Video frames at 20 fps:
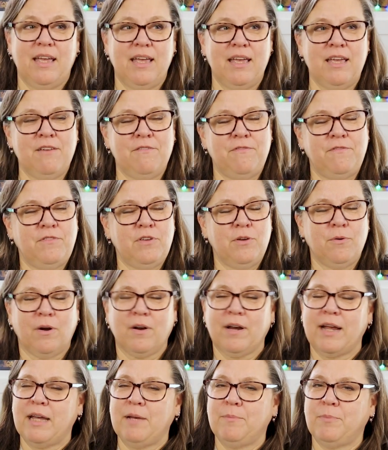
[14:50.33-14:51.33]
If you
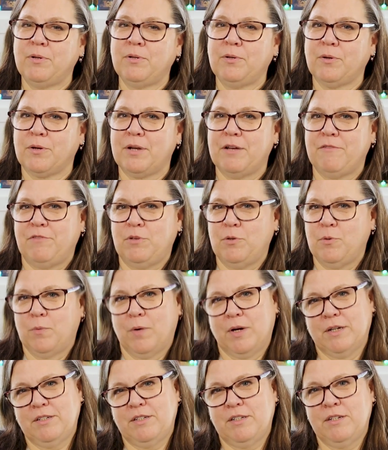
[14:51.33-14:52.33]
are able or if you
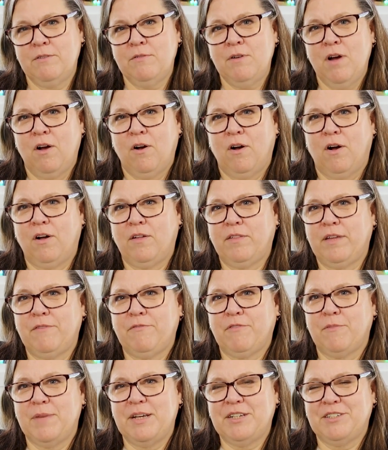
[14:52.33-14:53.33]
want to, all the
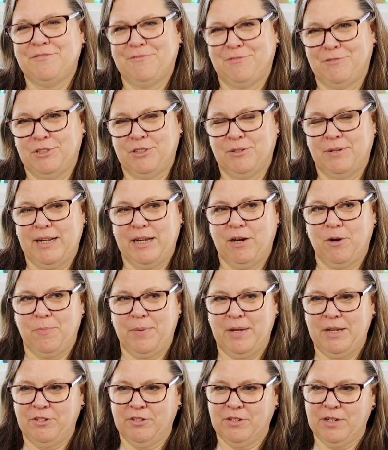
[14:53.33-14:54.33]
information for joining our
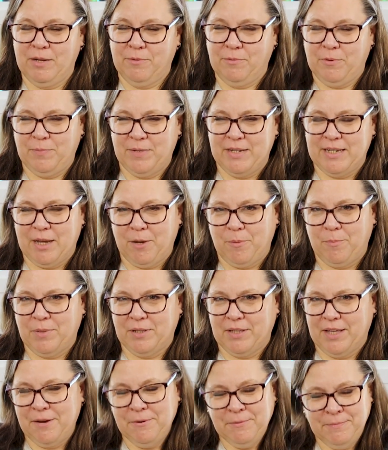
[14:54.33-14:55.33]
Patreon will be down
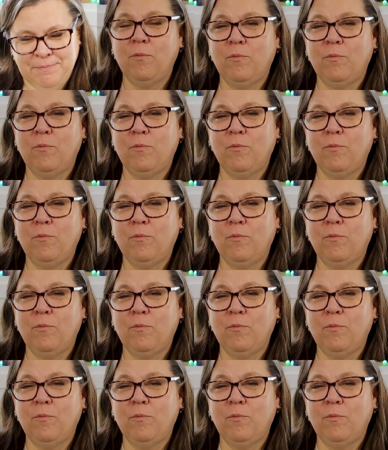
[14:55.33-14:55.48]
below.